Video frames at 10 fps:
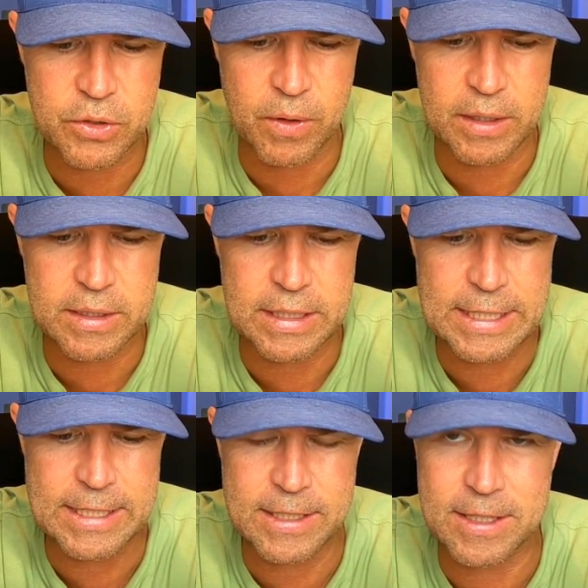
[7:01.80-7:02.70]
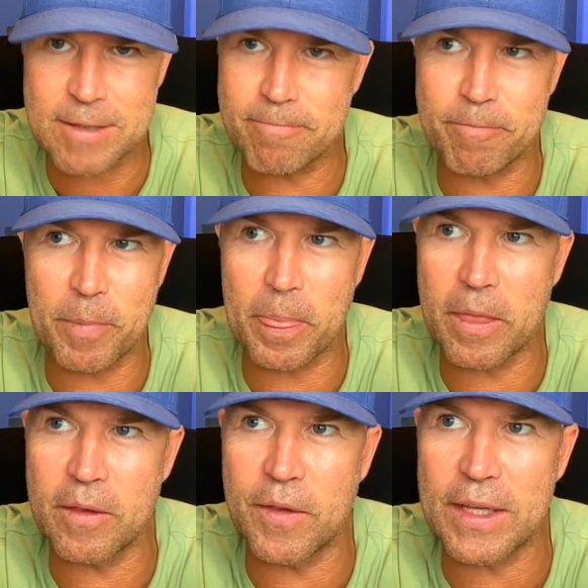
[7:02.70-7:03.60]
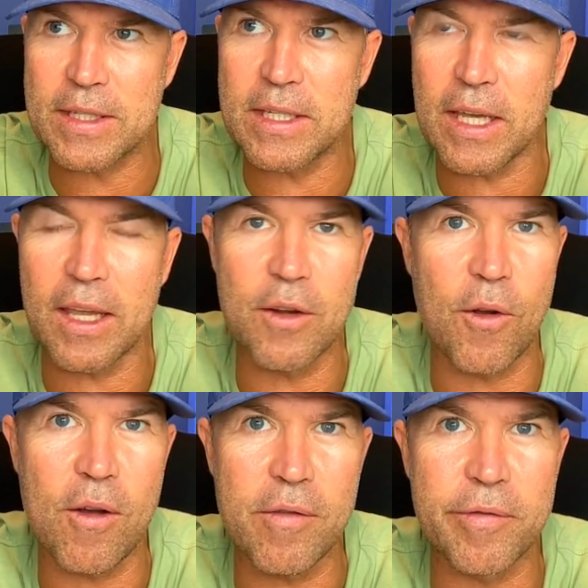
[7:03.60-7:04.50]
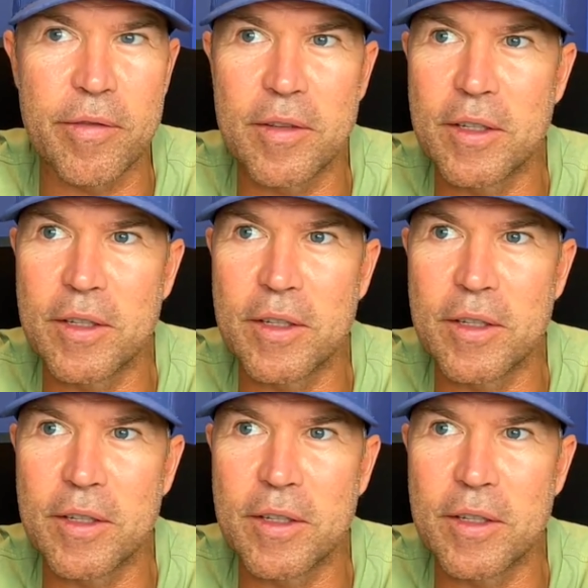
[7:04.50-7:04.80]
right, is that second half